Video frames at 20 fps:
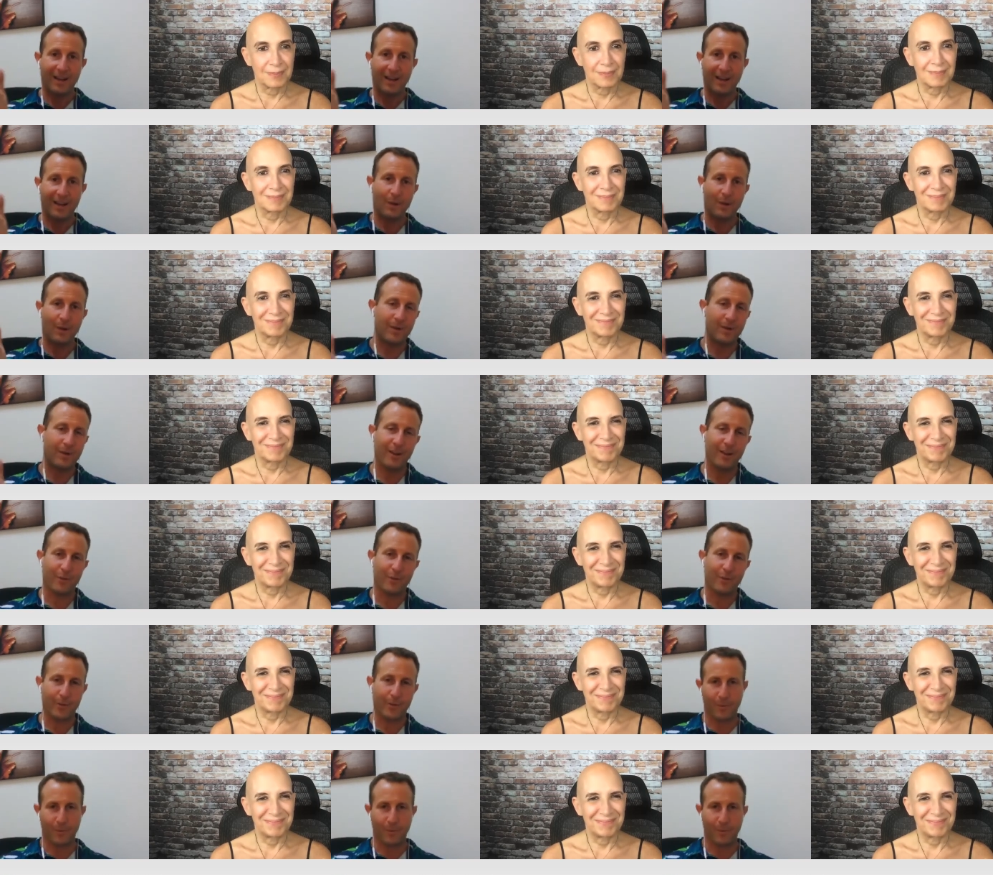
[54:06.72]
Speaker 1: I want to hear
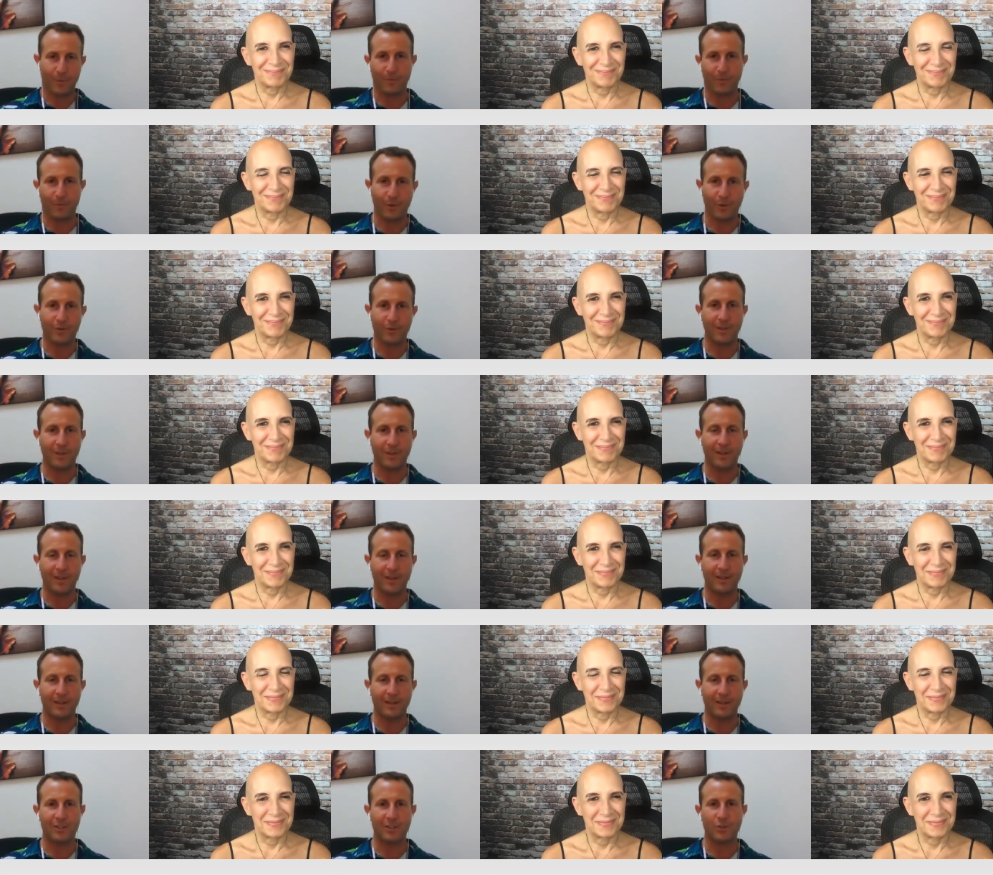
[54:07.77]
from you. So you can
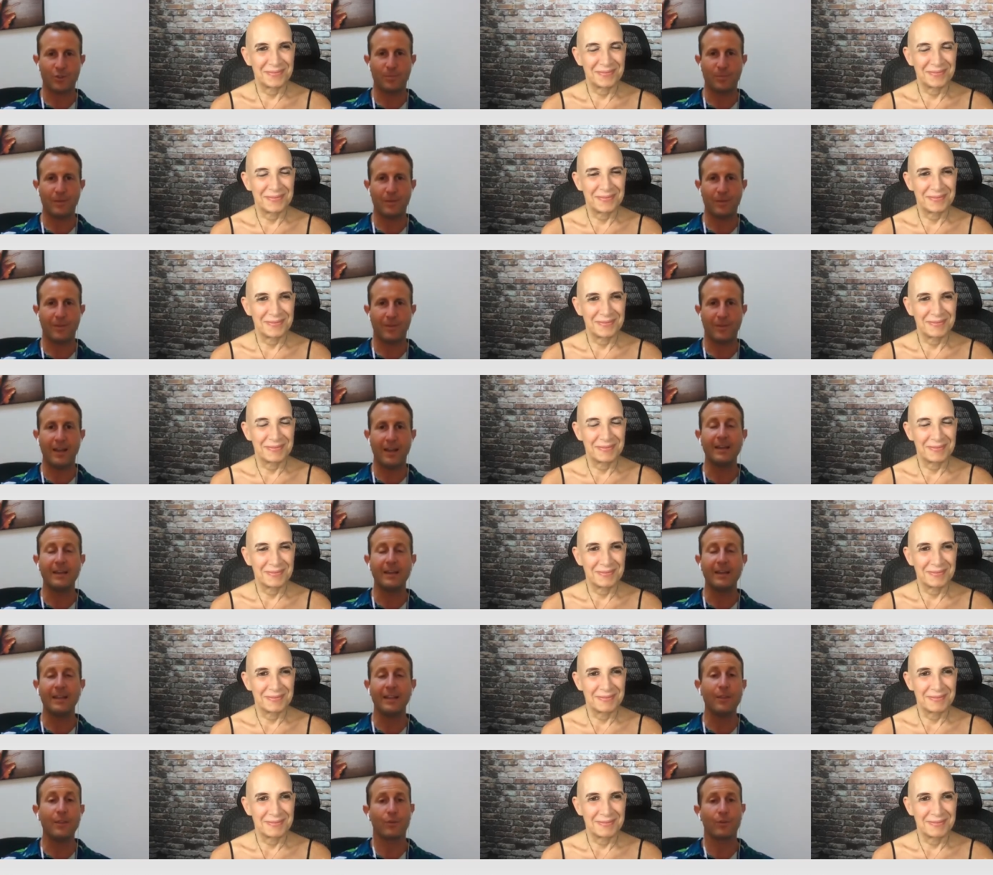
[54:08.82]
get in touch with me via any,
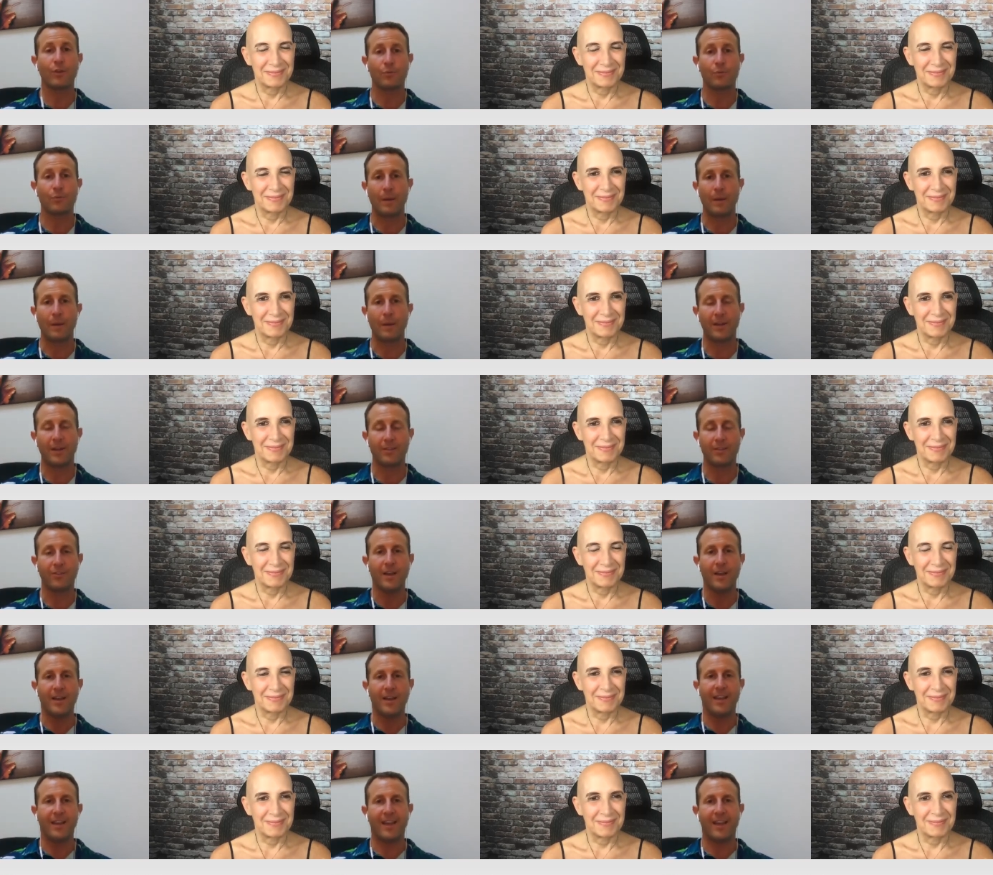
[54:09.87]
either of those websites,
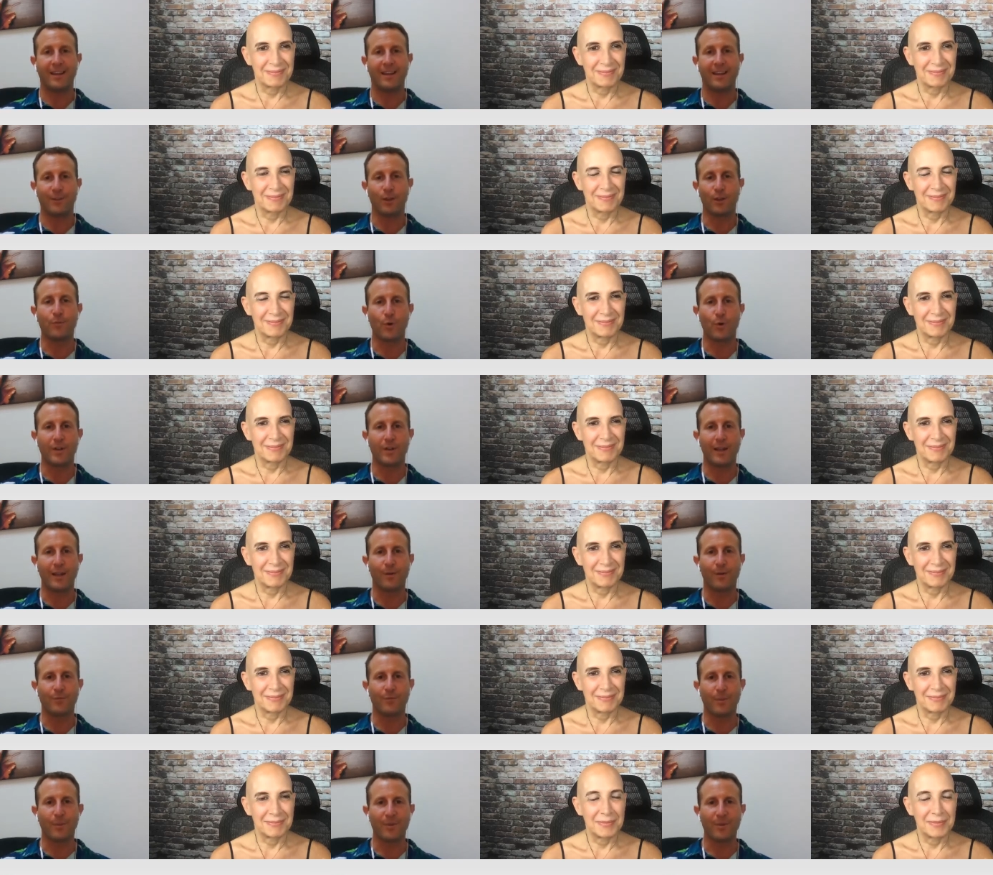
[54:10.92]
and I look forward to hearing from
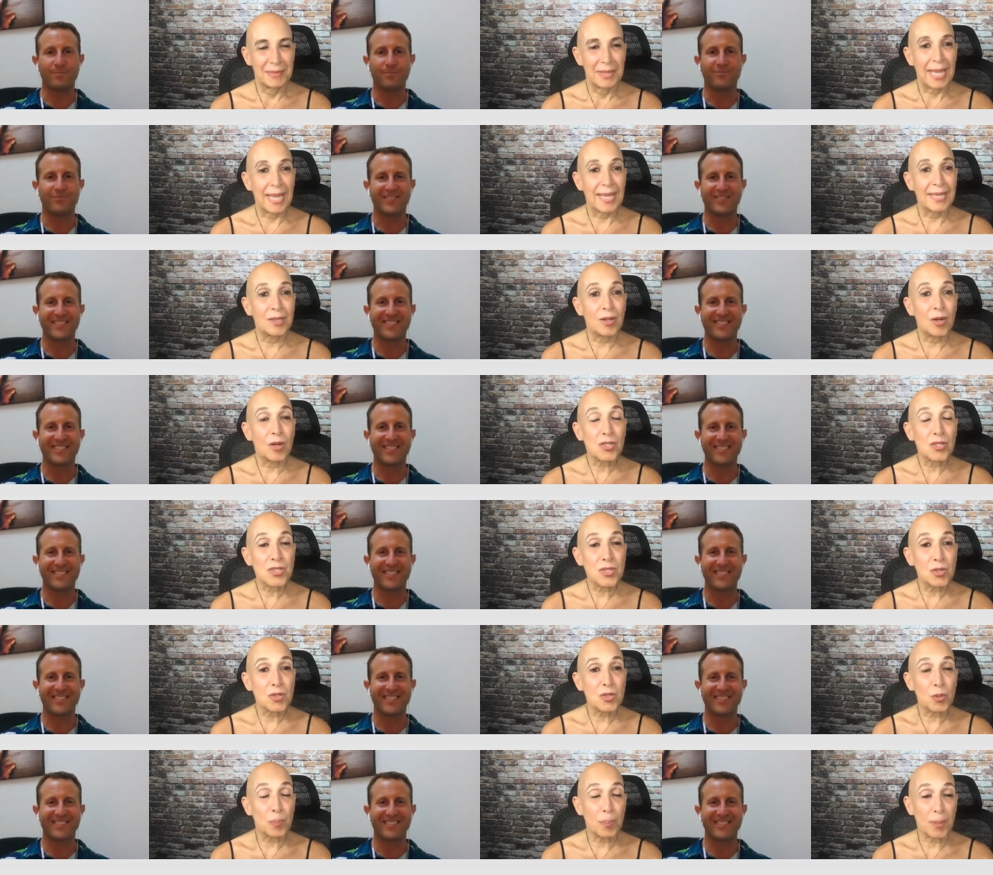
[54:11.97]
you.
Speaker 2: And also
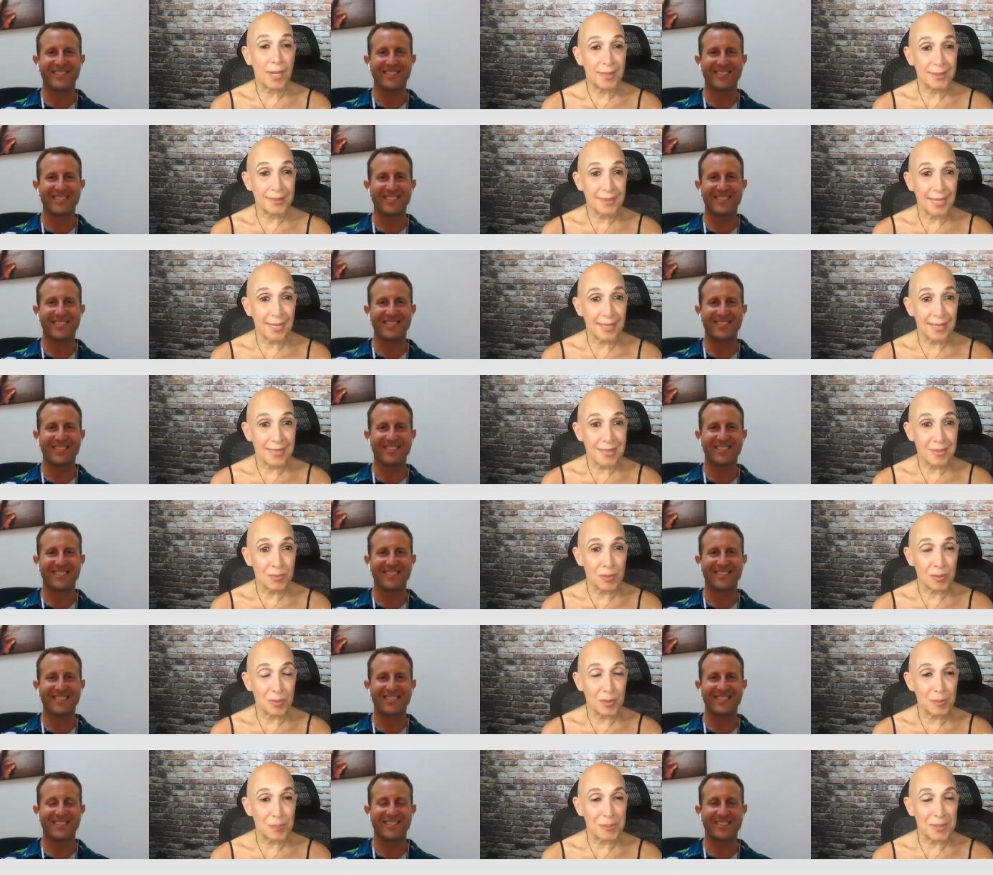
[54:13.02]
your podcast. We
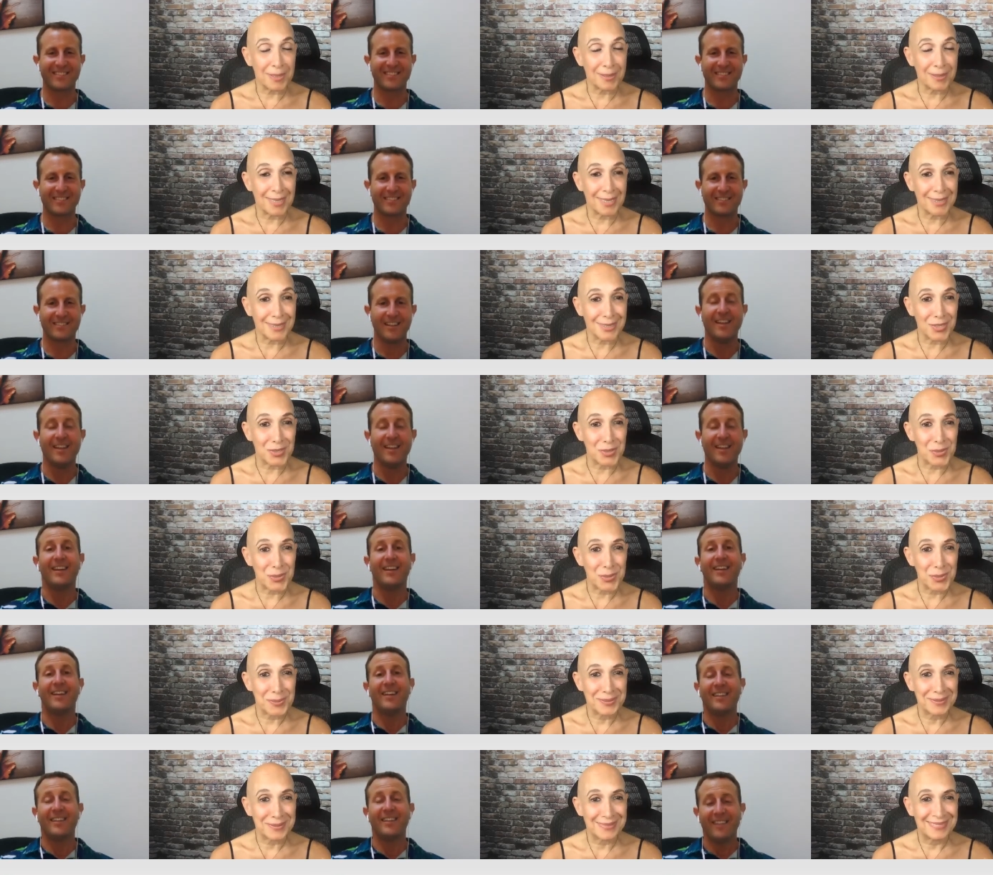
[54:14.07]
want to plug that too.
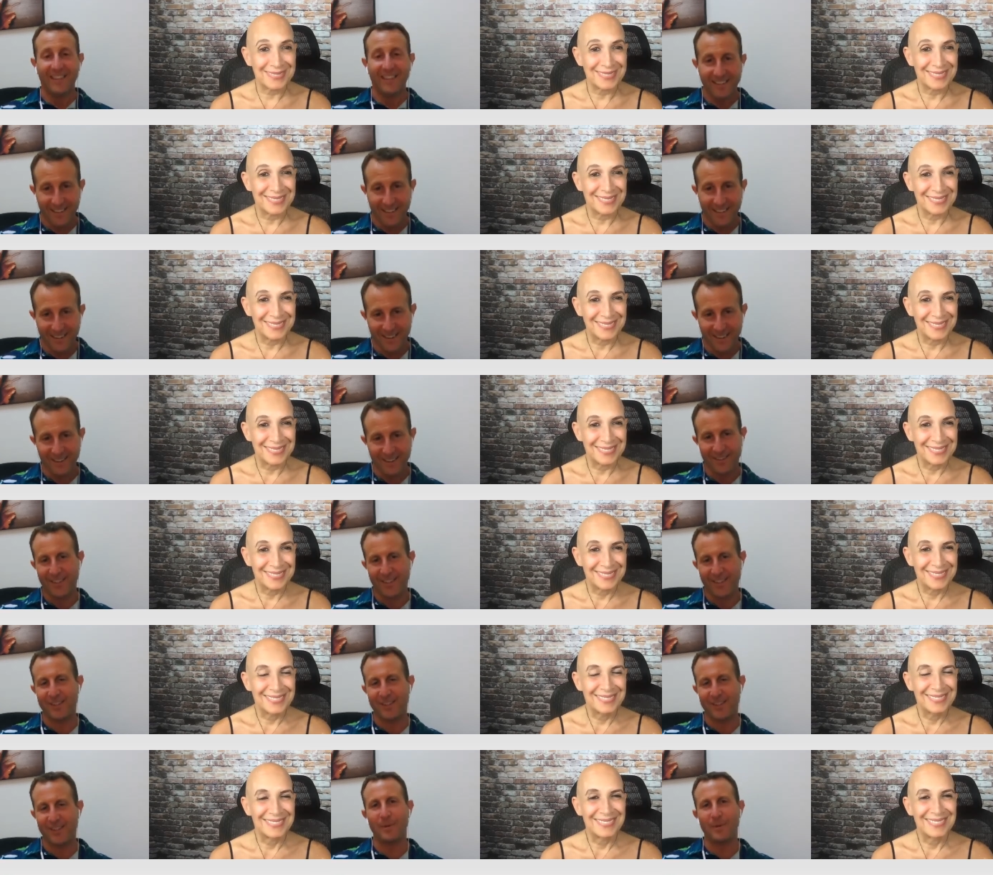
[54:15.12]
Speaker 1: Oh, thank you,
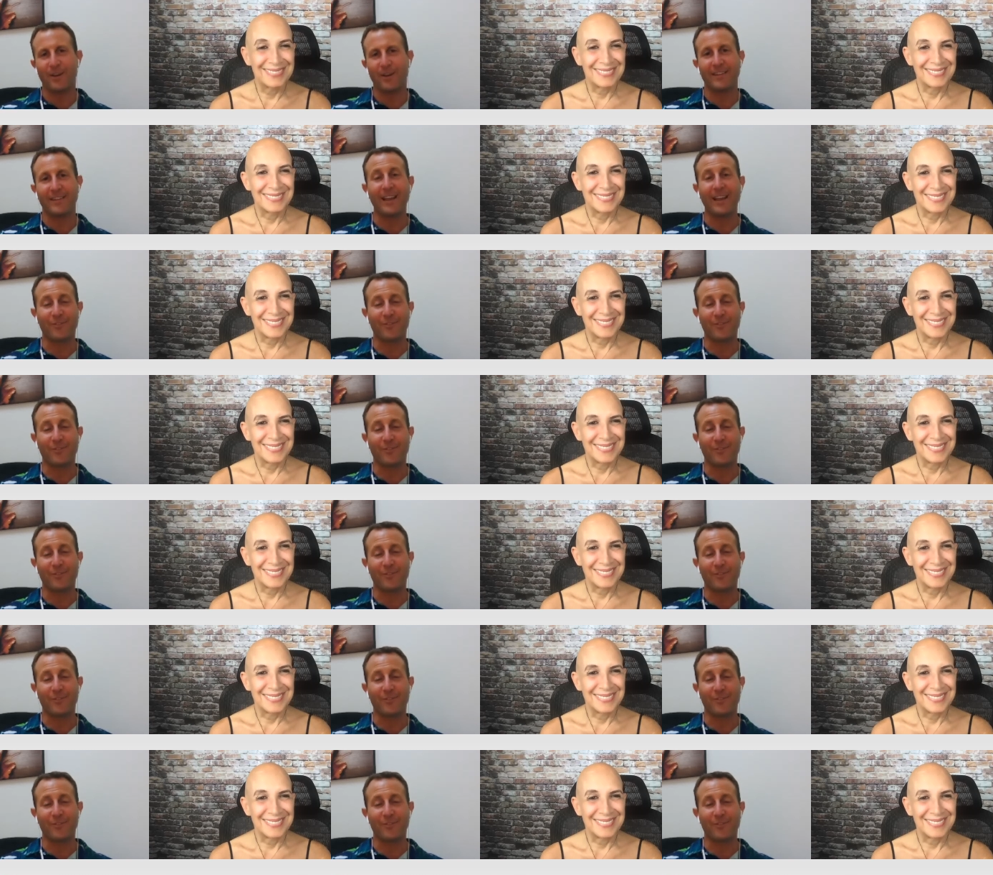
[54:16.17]
Mary. Yeah, so